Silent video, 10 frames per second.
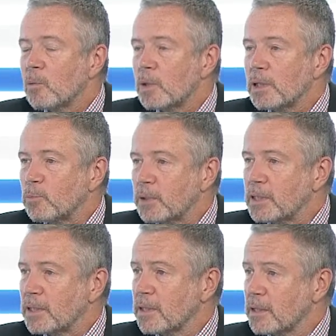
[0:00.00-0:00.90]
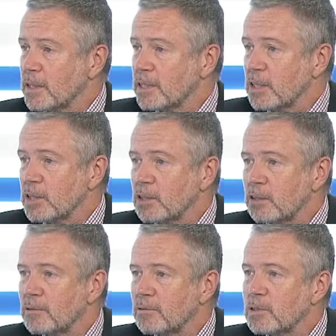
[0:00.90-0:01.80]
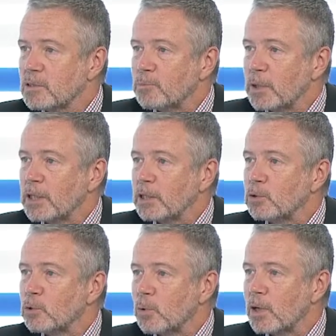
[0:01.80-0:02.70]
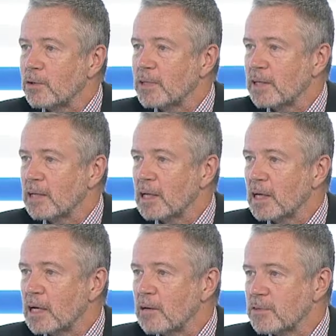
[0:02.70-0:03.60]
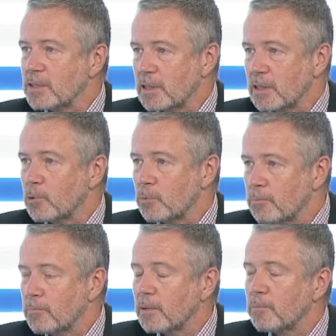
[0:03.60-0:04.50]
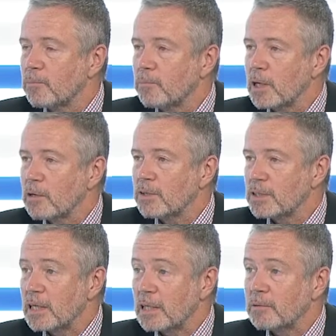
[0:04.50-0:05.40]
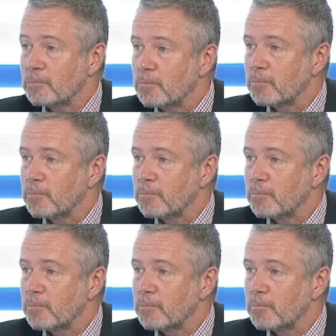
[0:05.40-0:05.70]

with digitization spreading through our daily lives and our private and